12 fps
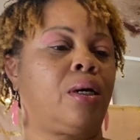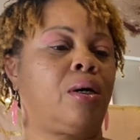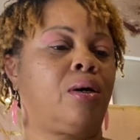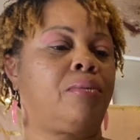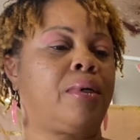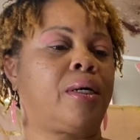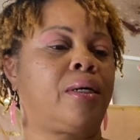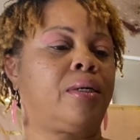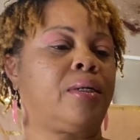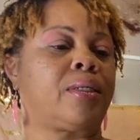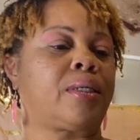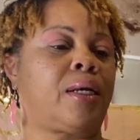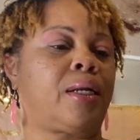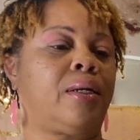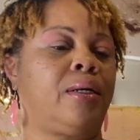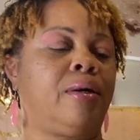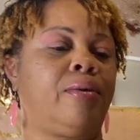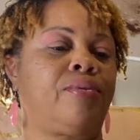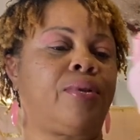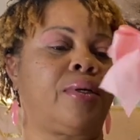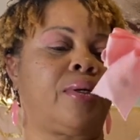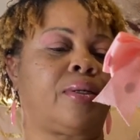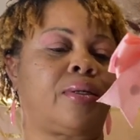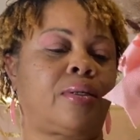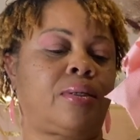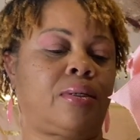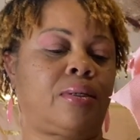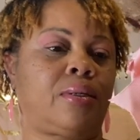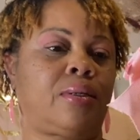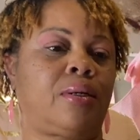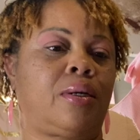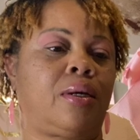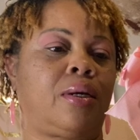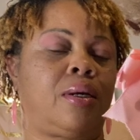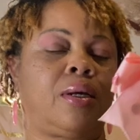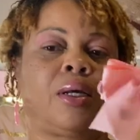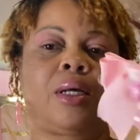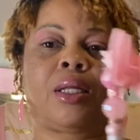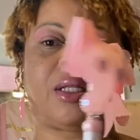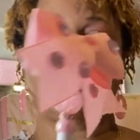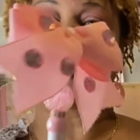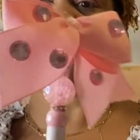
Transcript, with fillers: Oh my goodness, I love this. This